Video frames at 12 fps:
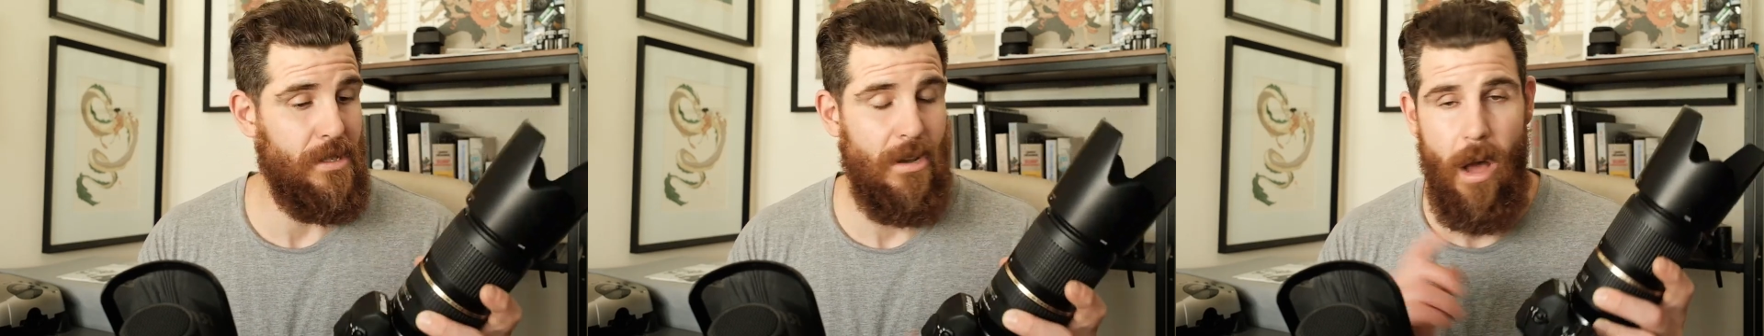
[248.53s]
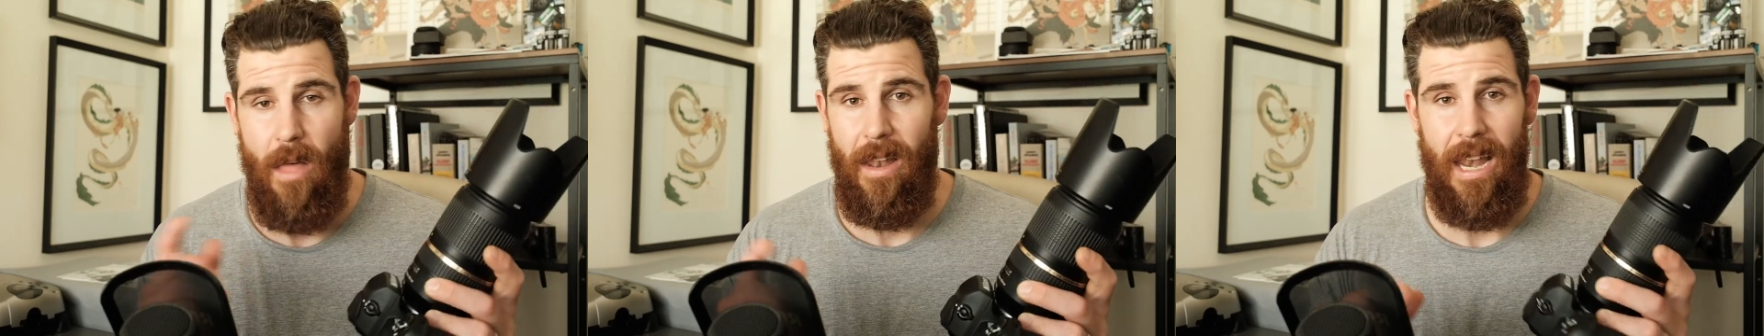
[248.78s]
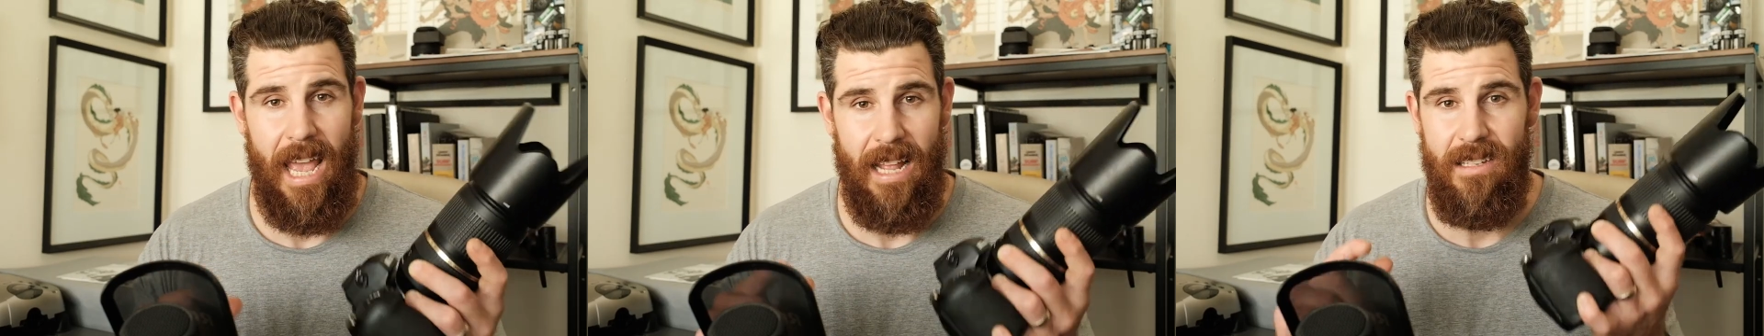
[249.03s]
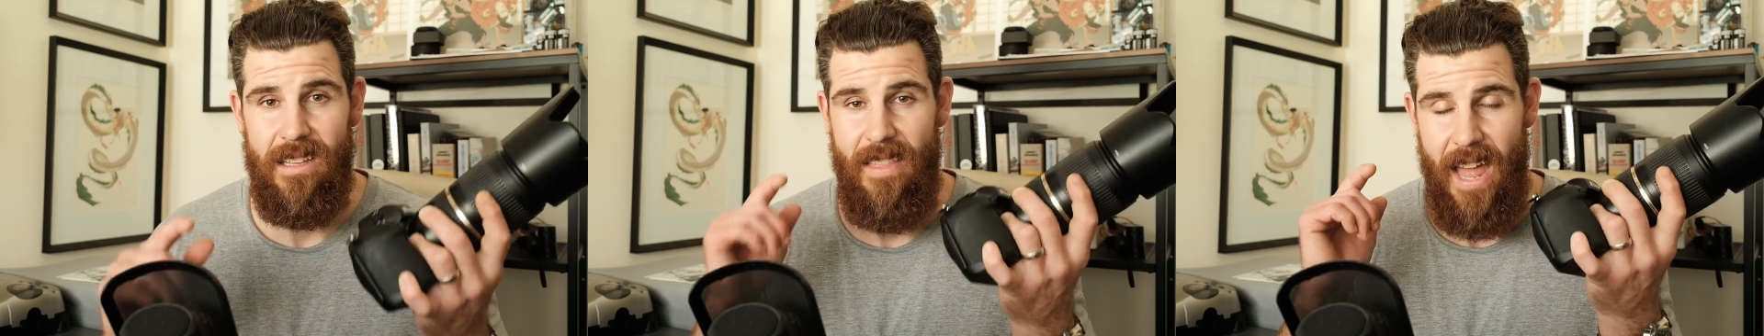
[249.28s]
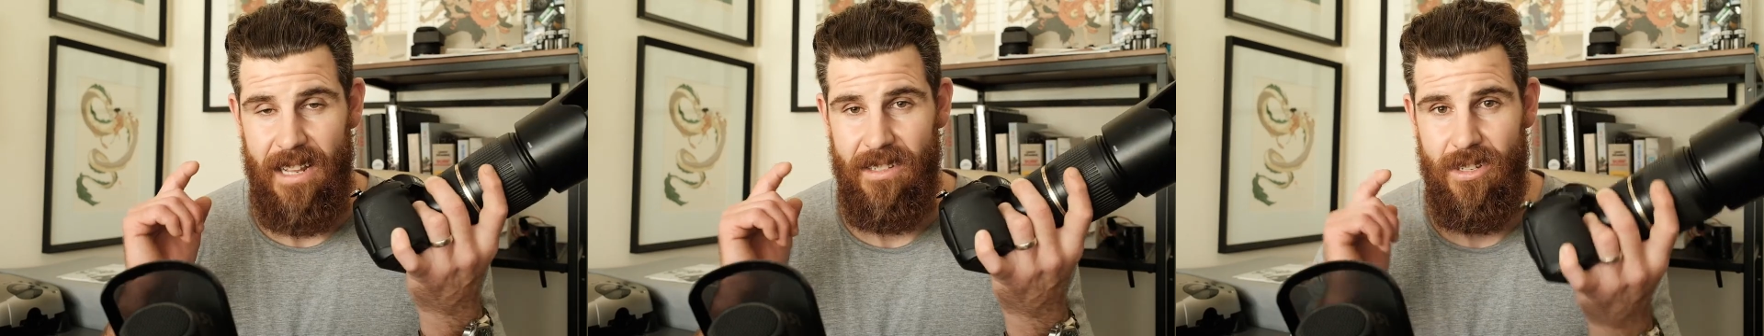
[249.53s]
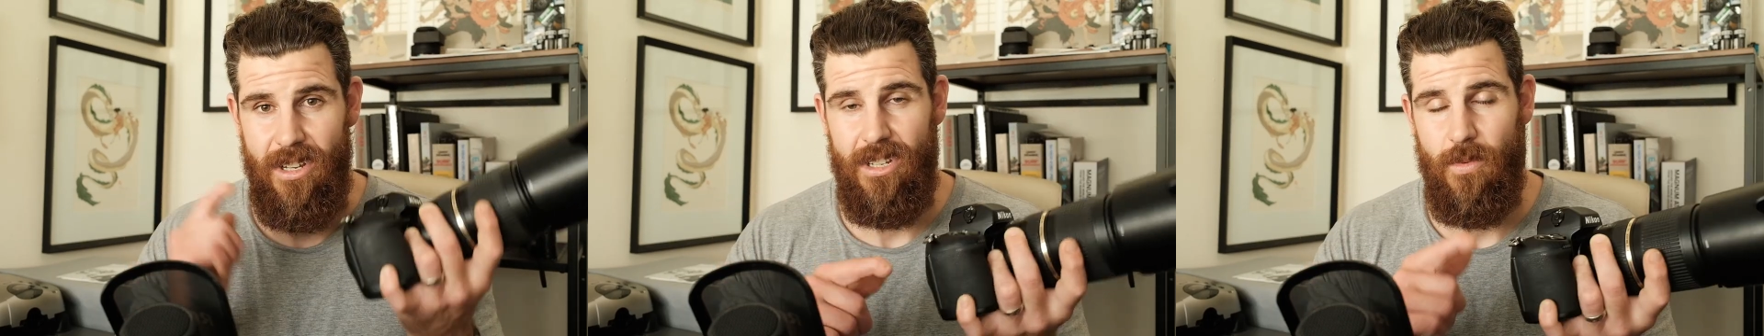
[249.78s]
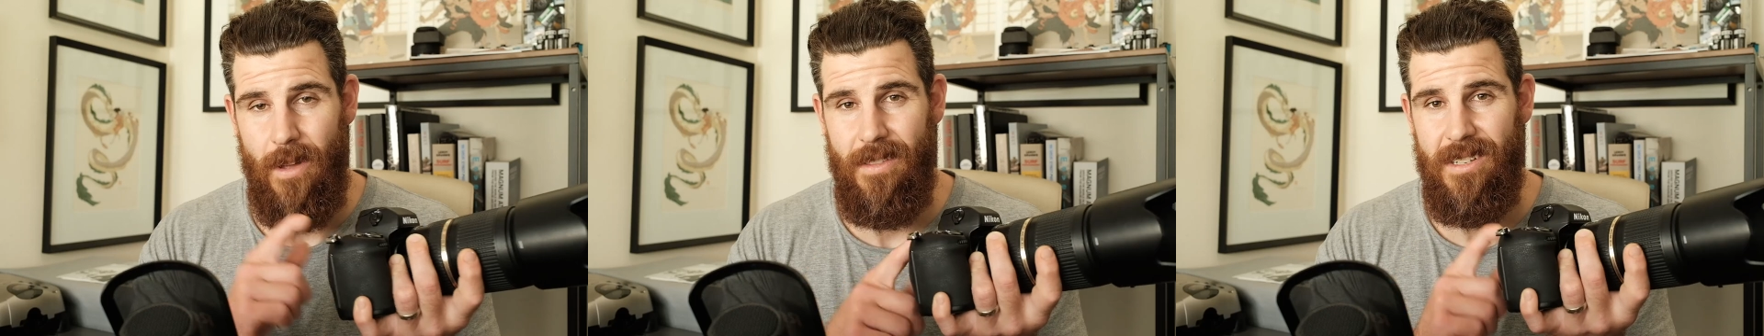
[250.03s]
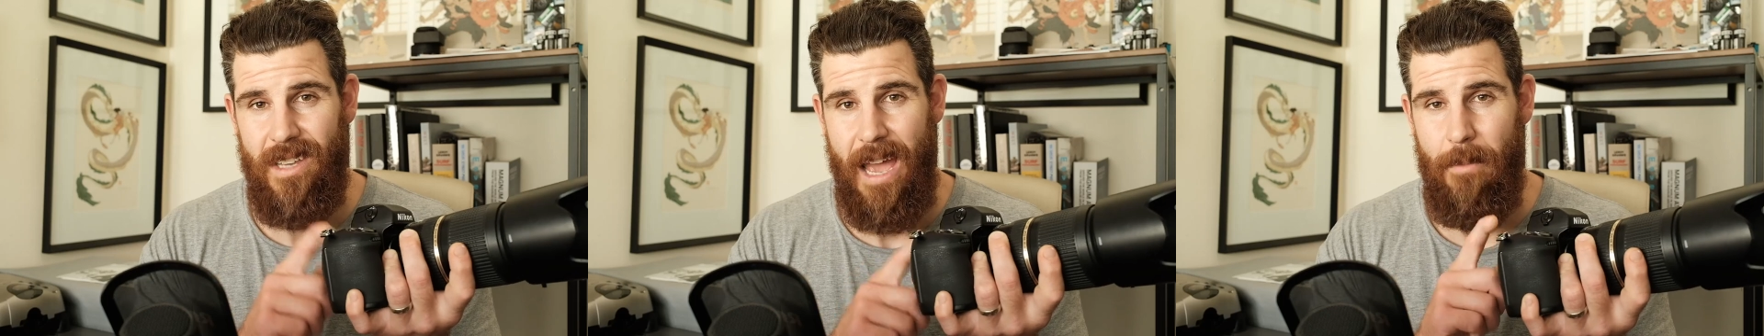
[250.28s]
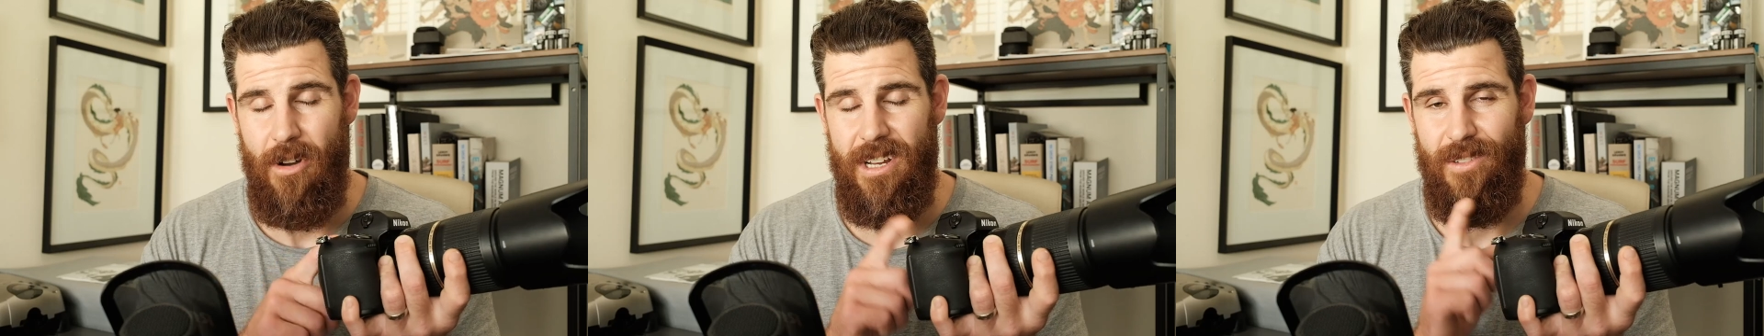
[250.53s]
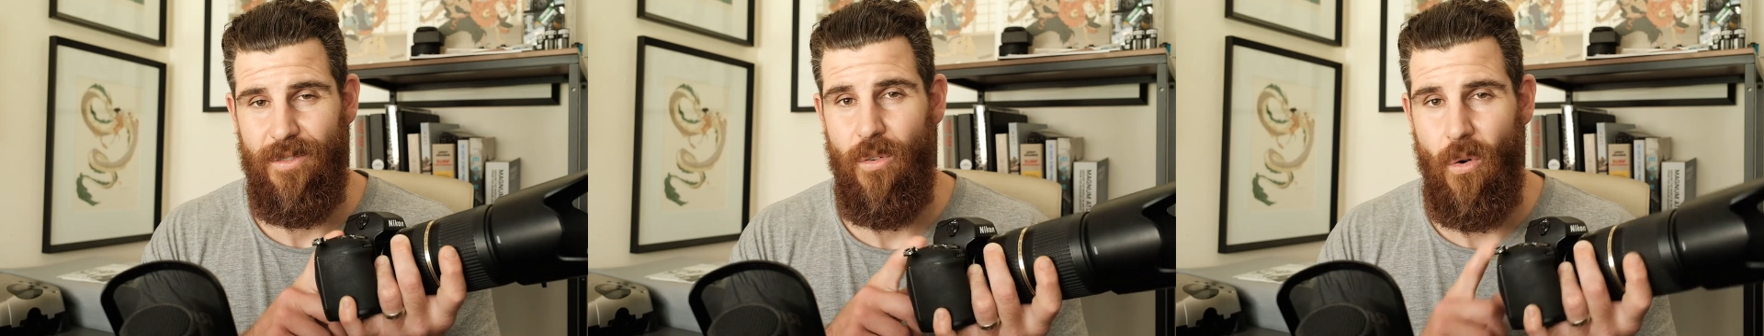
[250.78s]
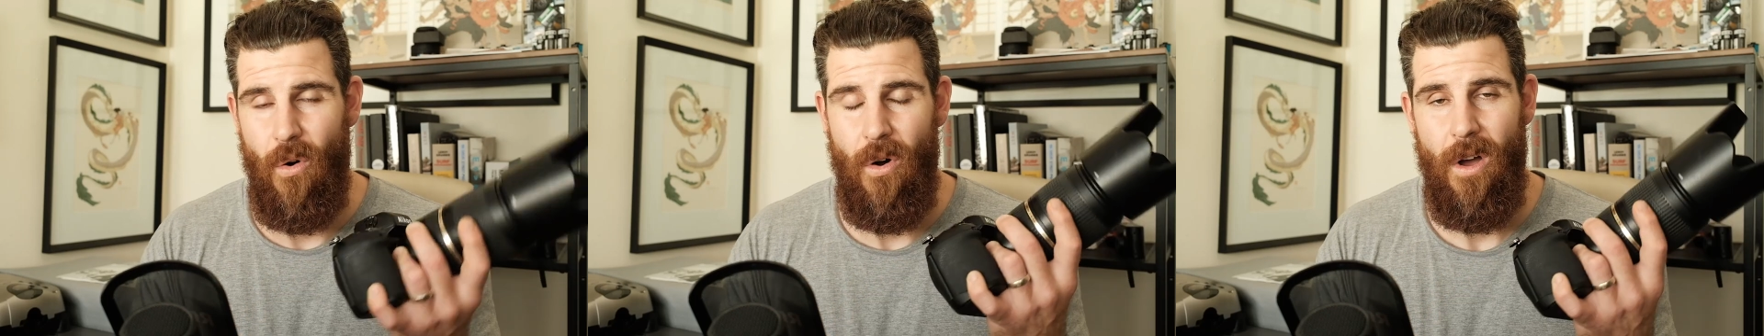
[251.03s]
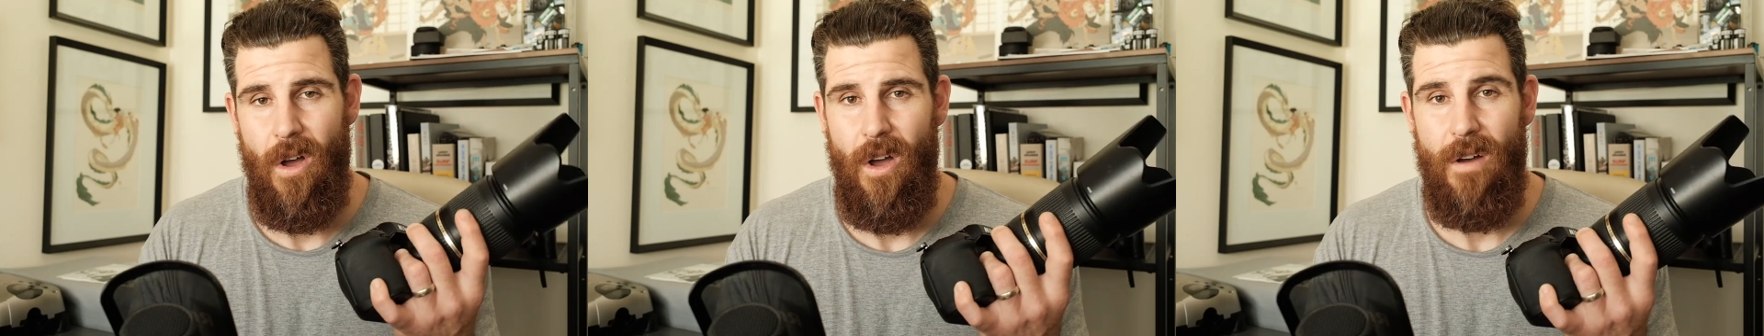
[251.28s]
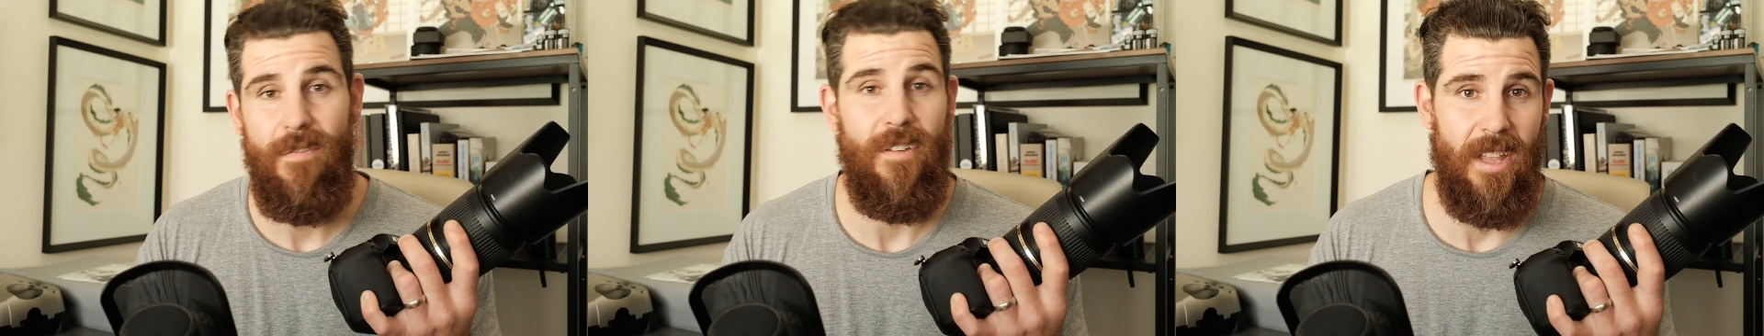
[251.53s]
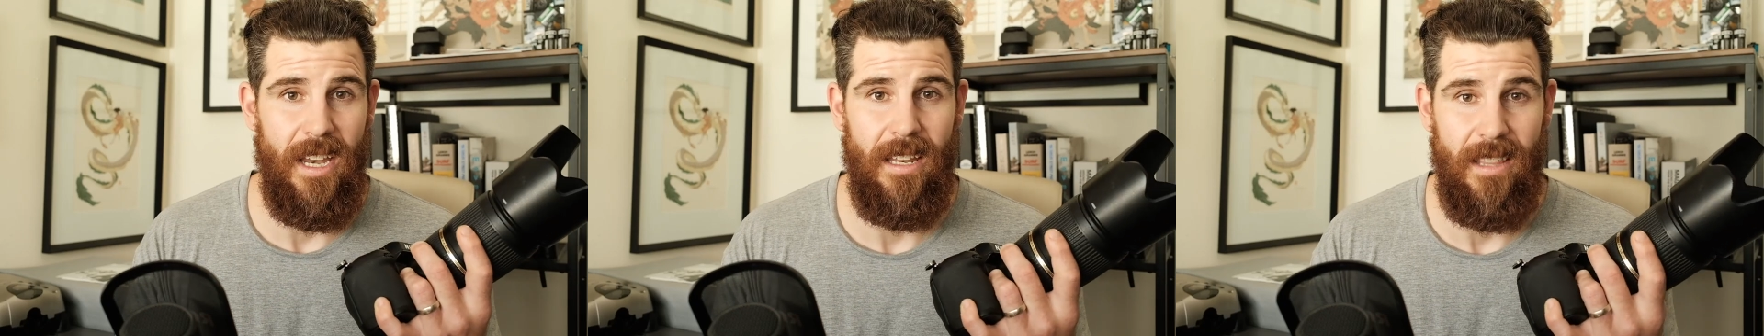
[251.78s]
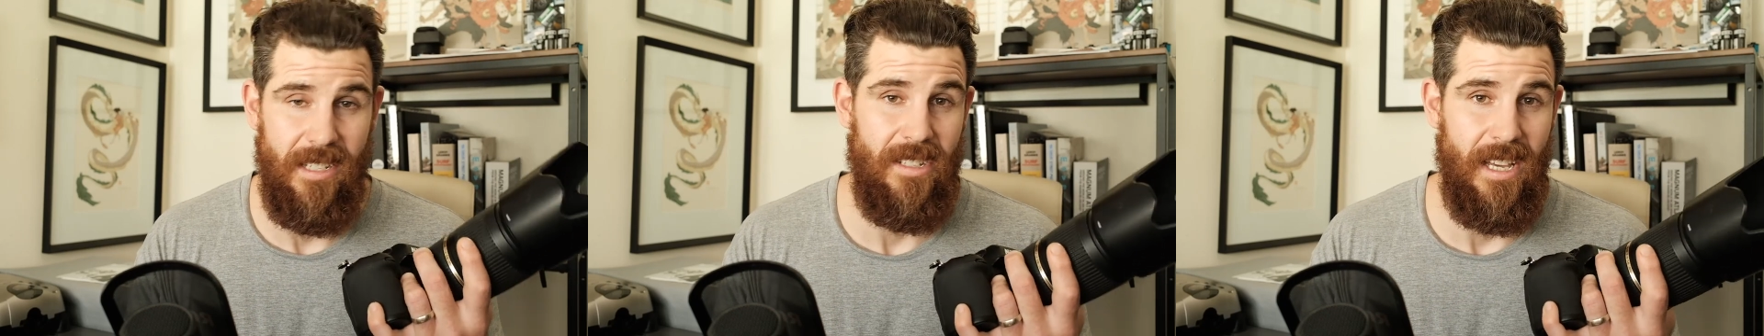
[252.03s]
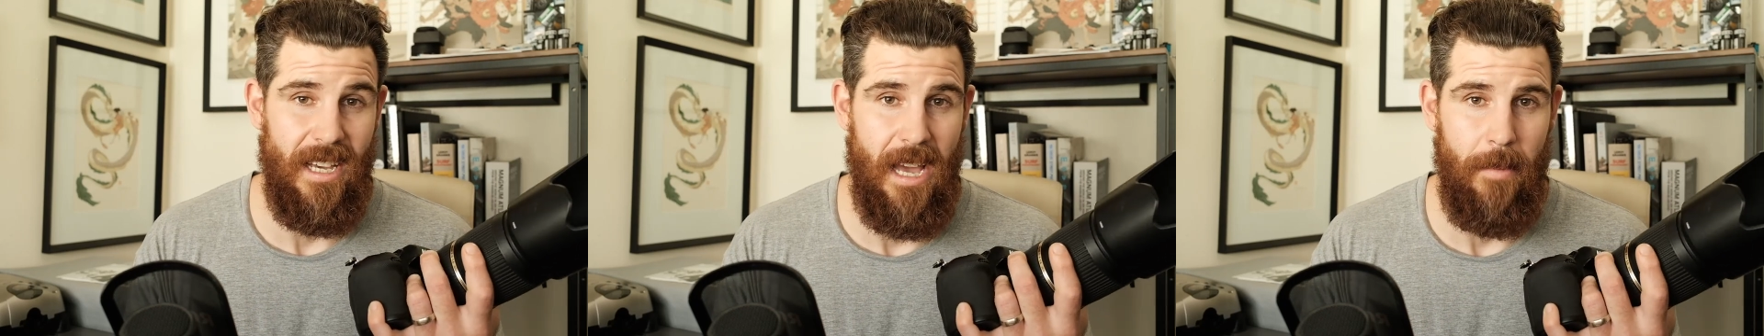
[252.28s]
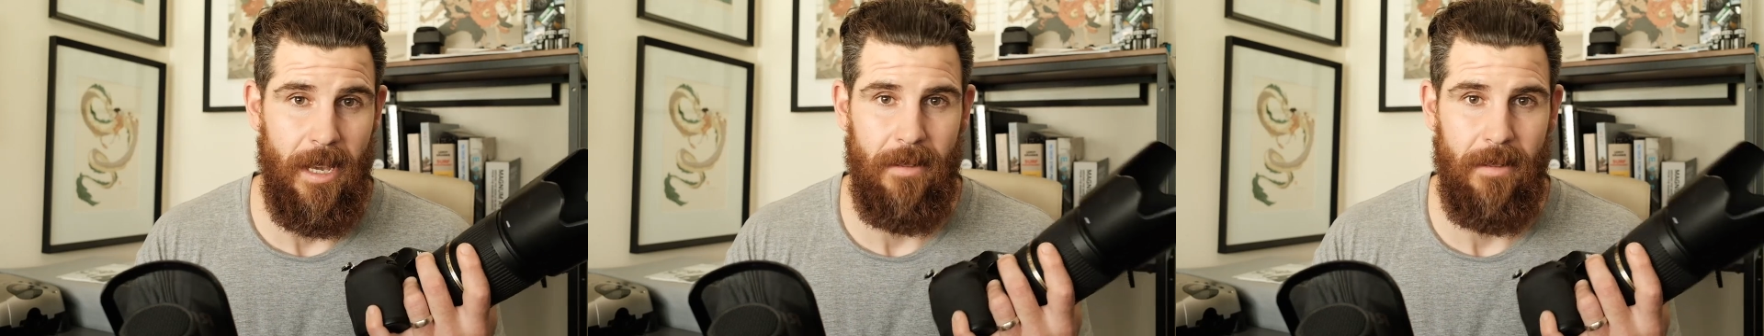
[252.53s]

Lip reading: No other lens, that is just what this camera is for this year coming.